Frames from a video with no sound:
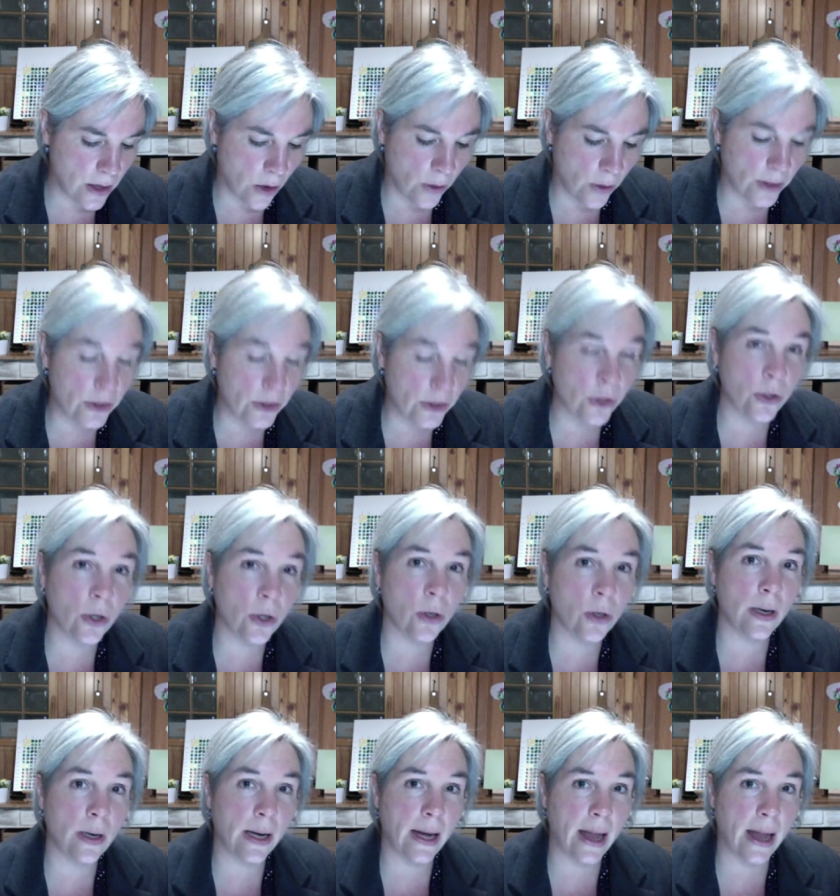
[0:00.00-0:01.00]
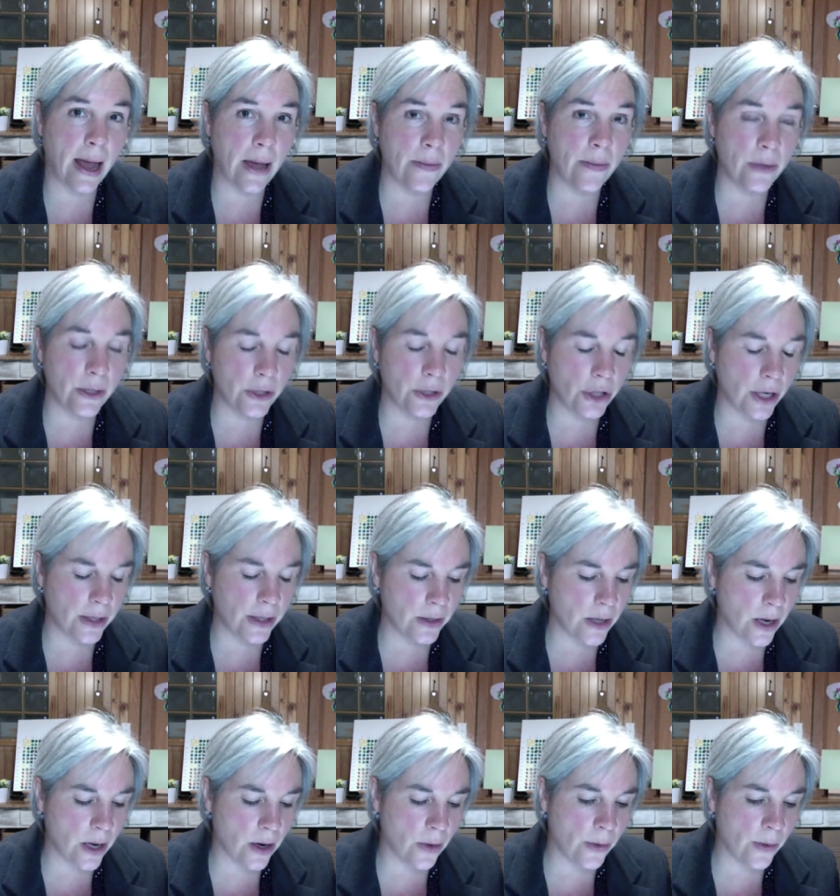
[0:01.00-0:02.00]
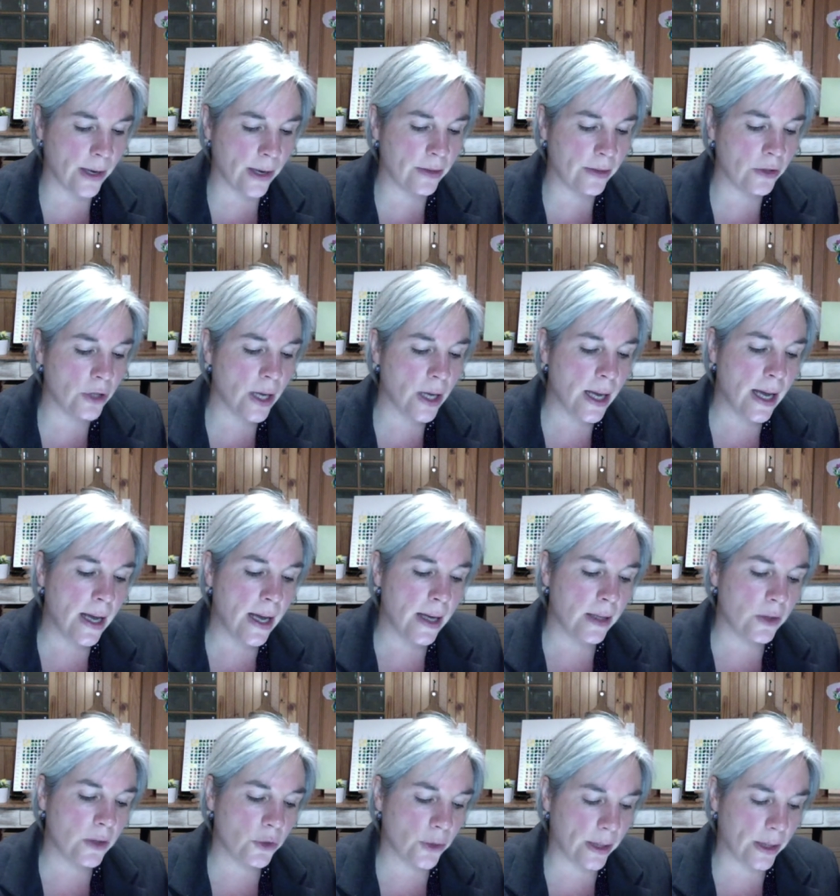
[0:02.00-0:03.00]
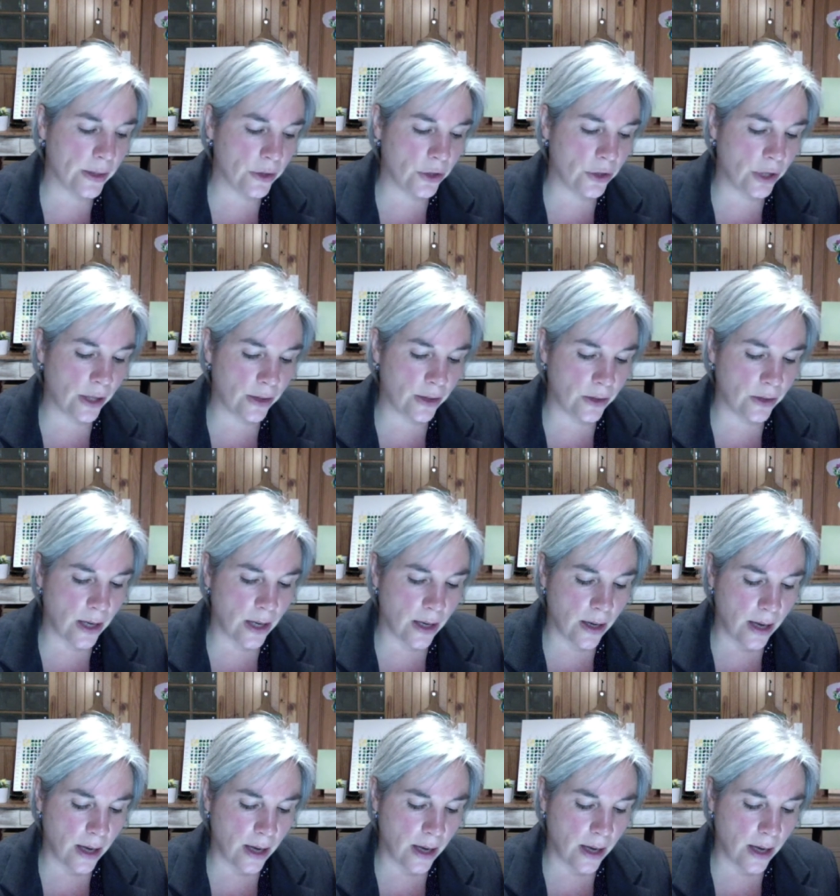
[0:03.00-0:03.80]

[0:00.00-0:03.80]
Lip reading: No, I do not have an agenda around transgender.